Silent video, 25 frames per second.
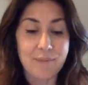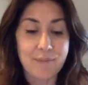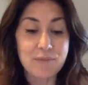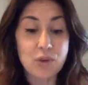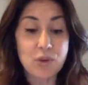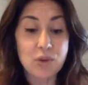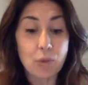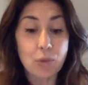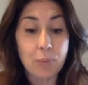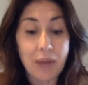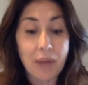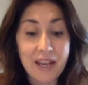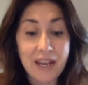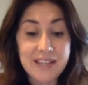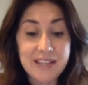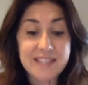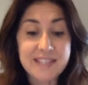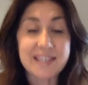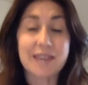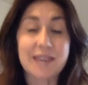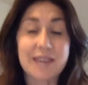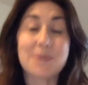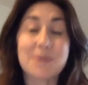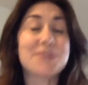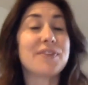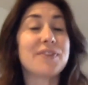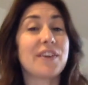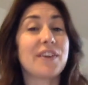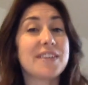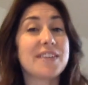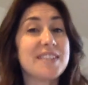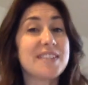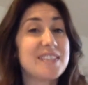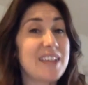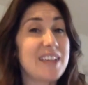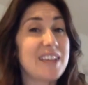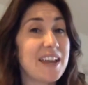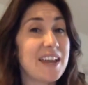Your pacing, it was very
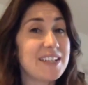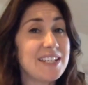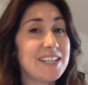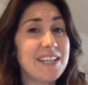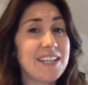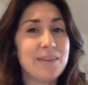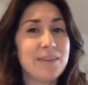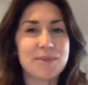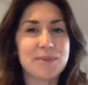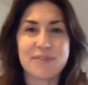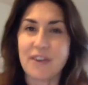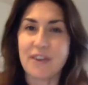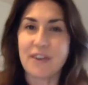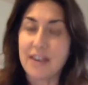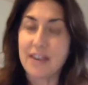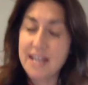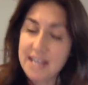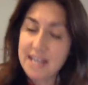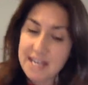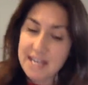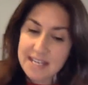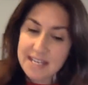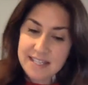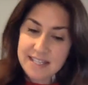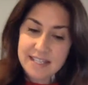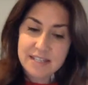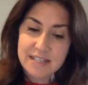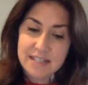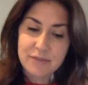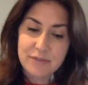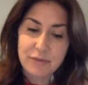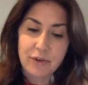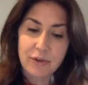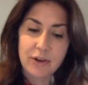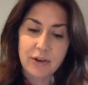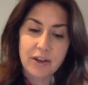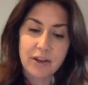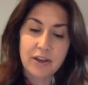steady, it was very easy to
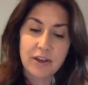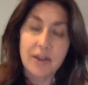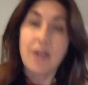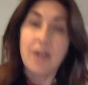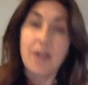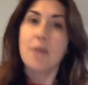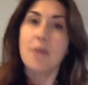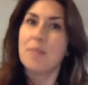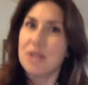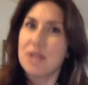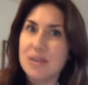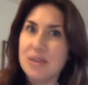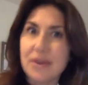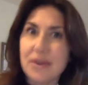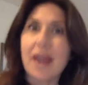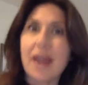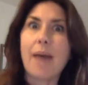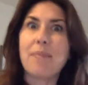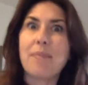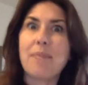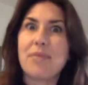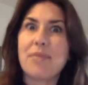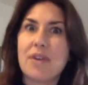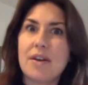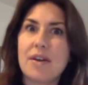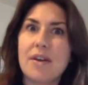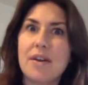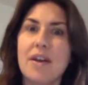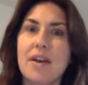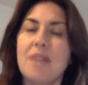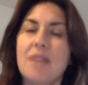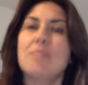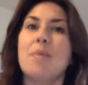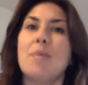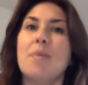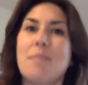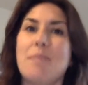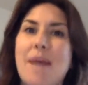follow, but you kept the
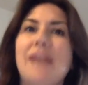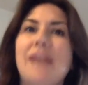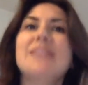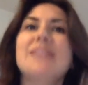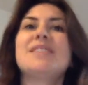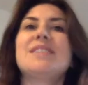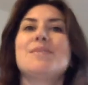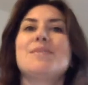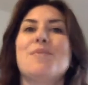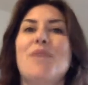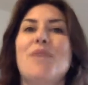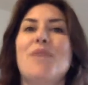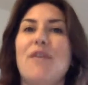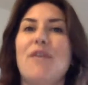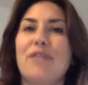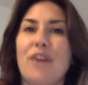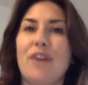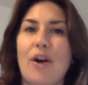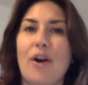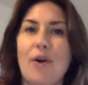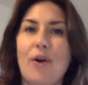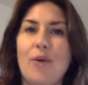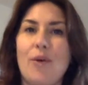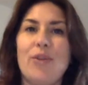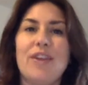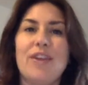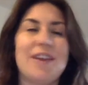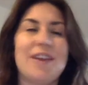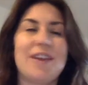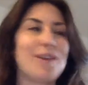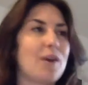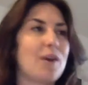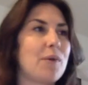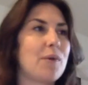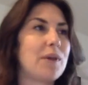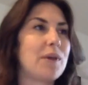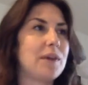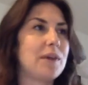momentum of the whole thing
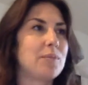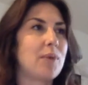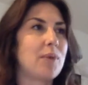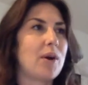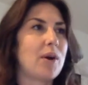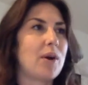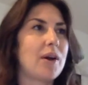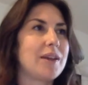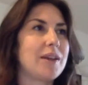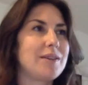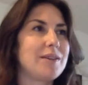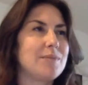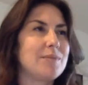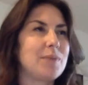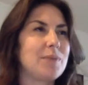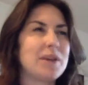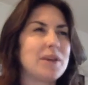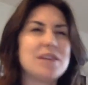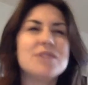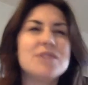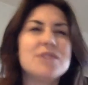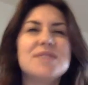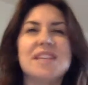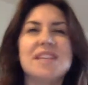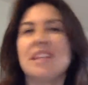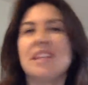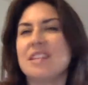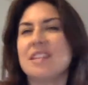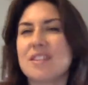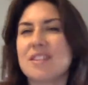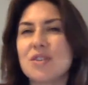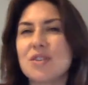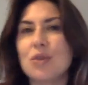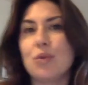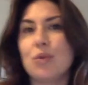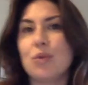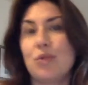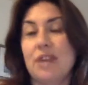going by using the
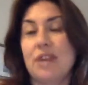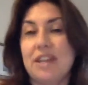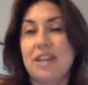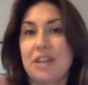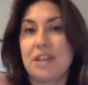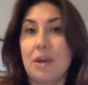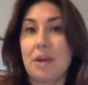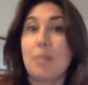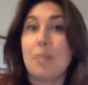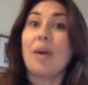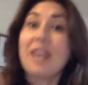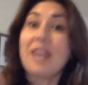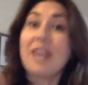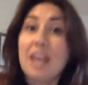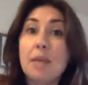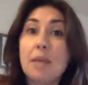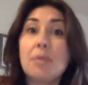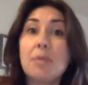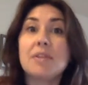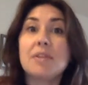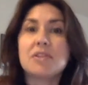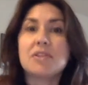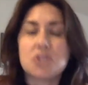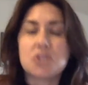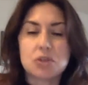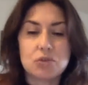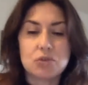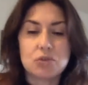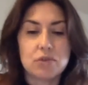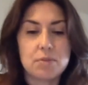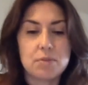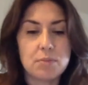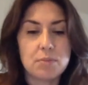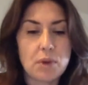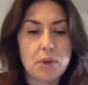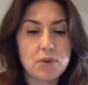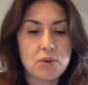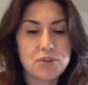story, you know, by keeping the story
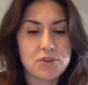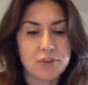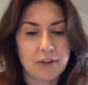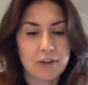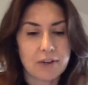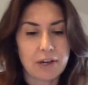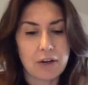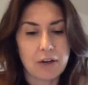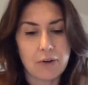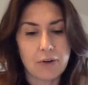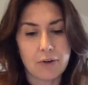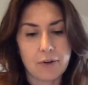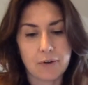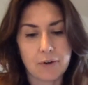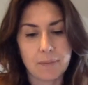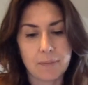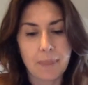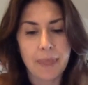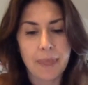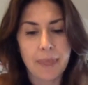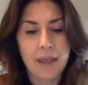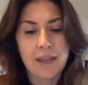motoring along.